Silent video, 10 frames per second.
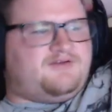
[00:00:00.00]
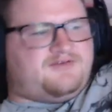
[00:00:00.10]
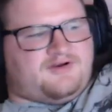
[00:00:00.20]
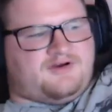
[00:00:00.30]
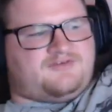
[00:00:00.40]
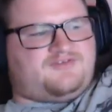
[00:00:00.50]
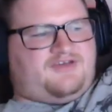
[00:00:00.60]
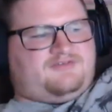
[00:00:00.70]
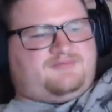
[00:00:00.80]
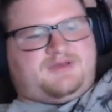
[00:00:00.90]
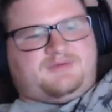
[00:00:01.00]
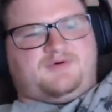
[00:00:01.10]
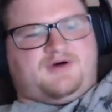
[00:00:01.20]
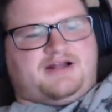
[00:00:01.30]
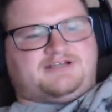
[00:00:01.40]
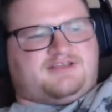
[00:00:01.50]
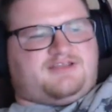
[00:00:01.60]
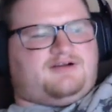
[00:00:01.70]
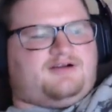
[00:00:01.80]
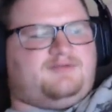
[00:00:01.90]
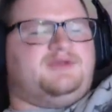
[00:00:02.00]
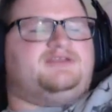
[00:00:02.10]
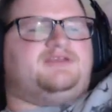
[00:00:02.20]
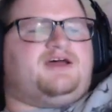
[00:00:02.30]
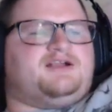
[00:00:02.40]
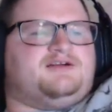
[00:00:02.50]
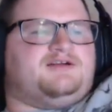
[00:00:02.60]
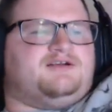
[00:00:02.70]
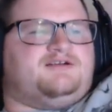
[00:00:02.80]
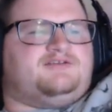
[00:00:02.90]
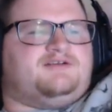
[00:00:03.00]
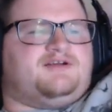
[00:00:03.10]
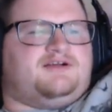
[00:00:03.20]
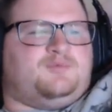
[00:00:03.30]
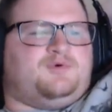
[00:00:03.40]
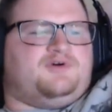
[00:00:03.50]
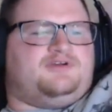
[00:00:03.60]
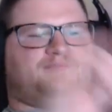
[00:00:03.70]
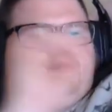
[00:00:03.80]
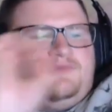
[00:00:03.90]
are 7 people watching that aren't me, Tyler, or William?